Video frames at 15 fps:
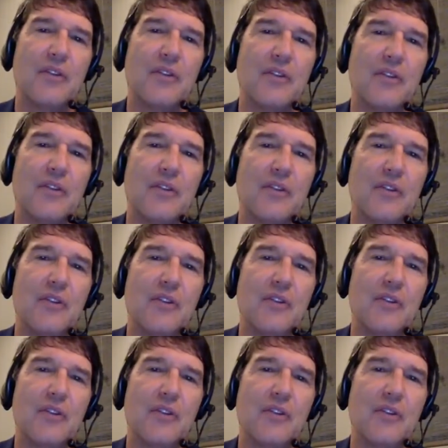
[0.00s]
During my
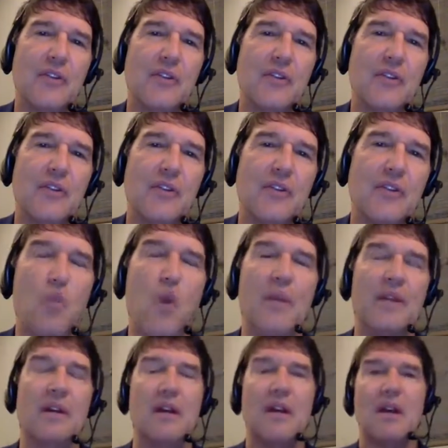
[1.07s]
seminars, I do tell a brief
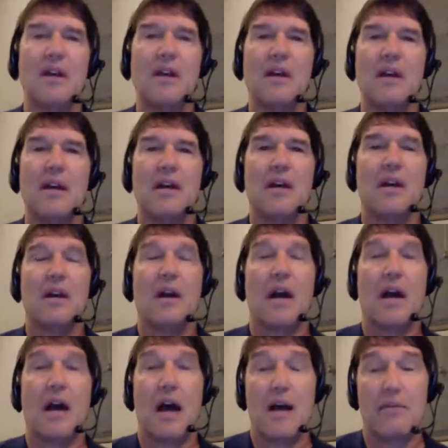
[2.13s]
story. This woman,
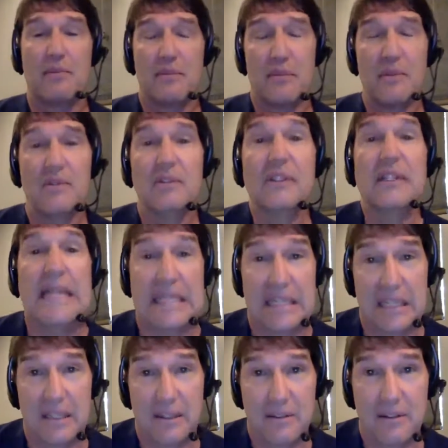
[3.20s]
um,
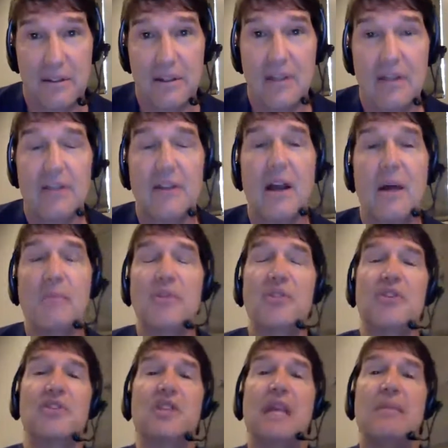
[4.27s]
Linda,
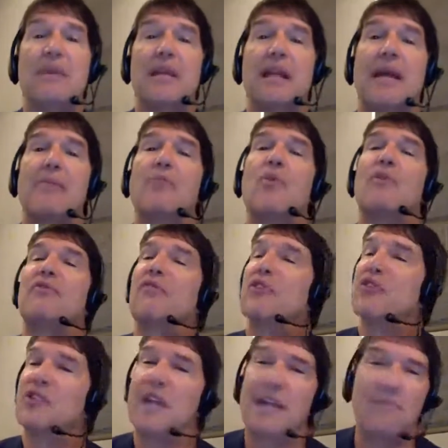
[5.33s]
comes to see me, and
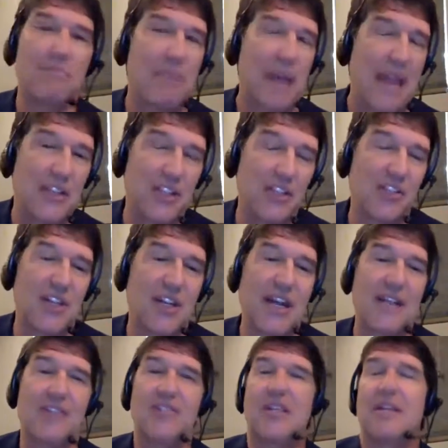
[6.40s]
I'm on a first name
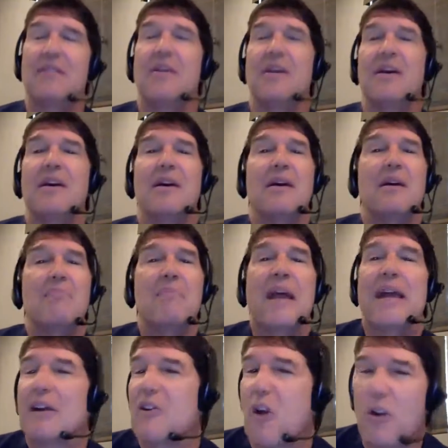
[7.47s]
basis. And I said,
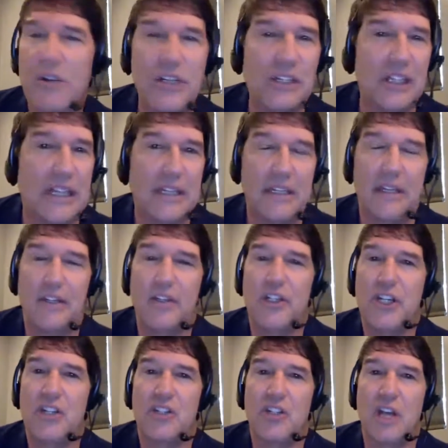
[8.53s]
"May I call you
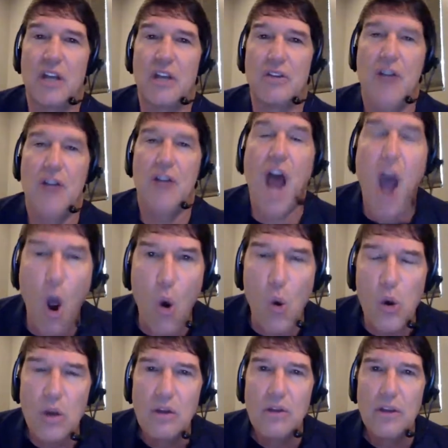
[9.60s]
Linda?" And she said,
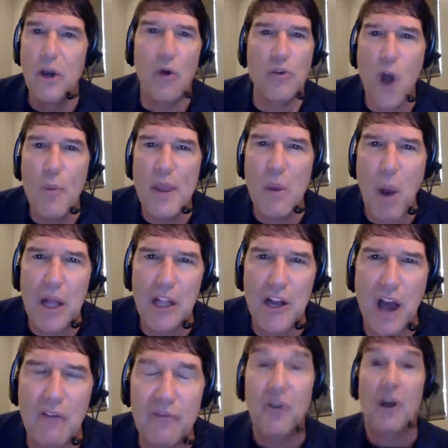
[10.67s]
"No, you don't know
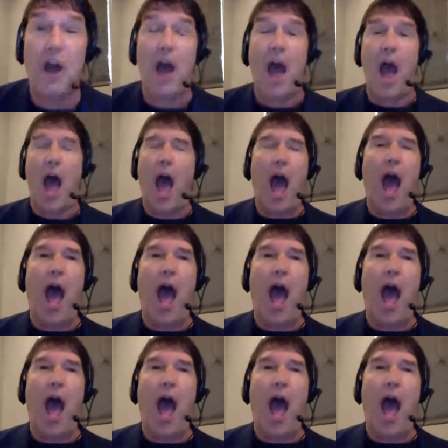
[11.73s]
me well enough."